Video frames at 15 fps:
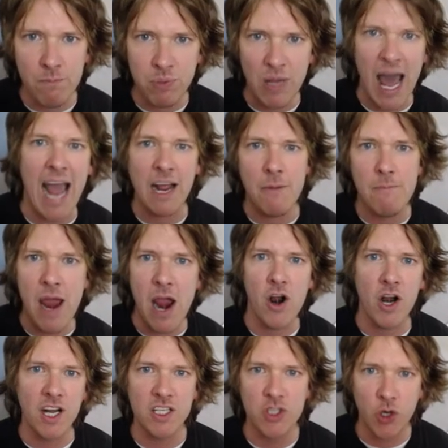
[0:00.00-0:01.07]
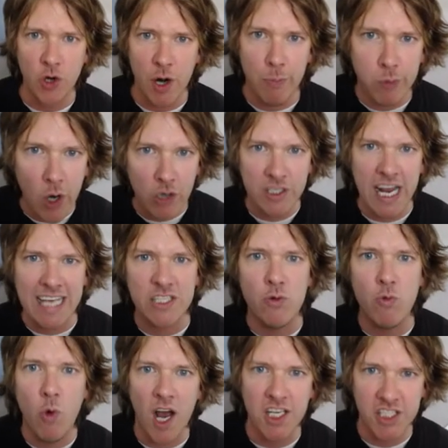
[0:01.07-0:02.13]
Black Americans are going to protest in
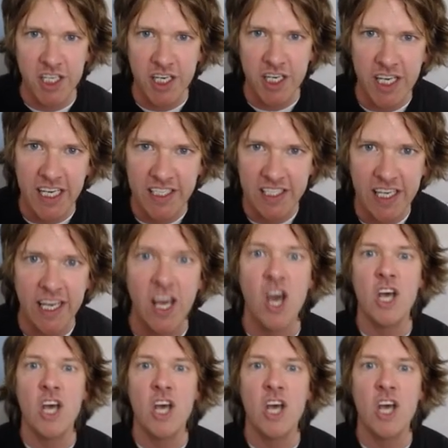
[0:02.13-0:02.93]
Washington, D.C.